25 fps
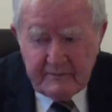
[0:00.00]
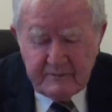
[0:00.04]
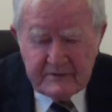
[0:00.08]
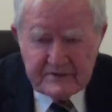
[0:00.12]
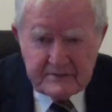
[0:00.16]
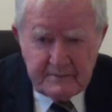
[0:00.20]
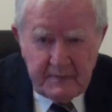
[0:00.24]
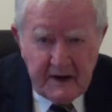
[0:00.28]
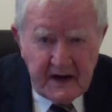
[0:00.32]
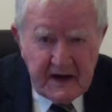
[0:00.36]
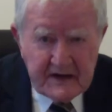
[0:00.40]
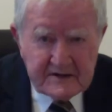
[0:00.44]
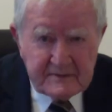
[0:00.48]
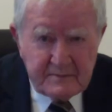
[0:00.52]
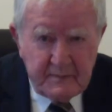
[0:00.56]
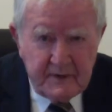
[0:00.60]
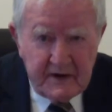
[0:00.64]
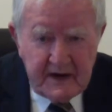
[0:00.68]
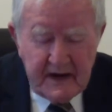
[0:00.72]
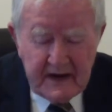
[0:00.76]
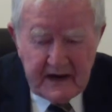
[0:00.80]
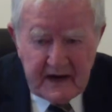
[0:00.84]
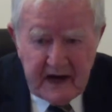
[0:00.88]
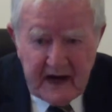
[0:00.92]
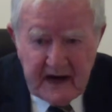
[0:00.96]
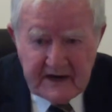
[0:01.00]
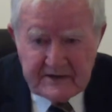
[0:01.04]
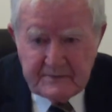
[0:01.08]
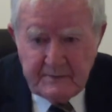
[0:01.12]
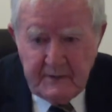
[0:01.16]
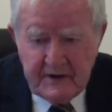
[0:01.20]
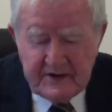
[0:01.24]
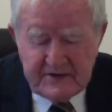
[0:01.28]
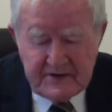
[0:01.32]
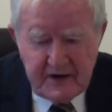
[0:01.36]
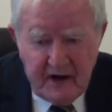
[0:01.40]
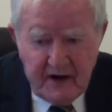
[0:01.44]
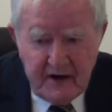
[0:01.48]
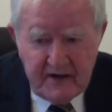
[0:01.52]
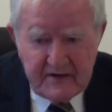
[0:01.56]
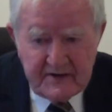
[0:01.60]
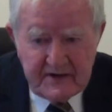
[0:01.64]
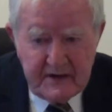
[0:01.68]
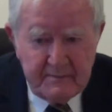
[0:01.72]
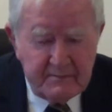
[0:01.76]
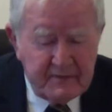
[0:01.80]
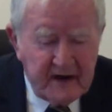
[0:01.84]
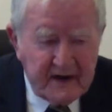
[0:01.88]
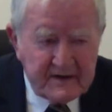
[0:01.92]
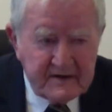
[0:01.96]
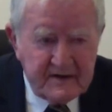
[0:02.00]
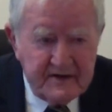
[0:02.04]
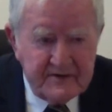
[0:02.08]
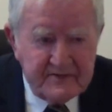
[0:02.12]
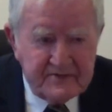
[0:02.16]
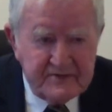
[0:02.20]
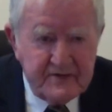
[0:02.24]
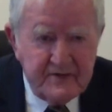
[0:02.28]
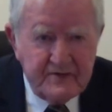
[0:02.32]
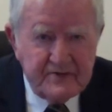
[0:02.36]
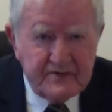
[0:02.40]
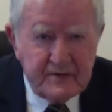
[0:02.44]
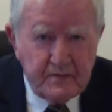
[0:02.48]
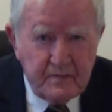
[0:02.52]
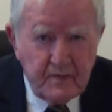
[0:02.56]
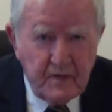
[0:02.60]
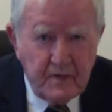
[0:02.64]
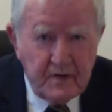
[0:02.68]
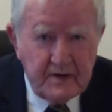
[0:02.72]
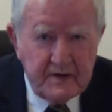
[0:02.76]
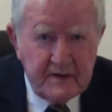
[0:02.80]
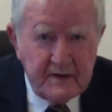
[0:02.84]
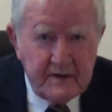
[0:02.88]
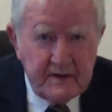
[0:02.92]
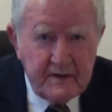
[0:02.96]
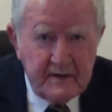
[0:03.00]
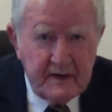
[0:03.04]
it was passed by a large majority, practically 2-1,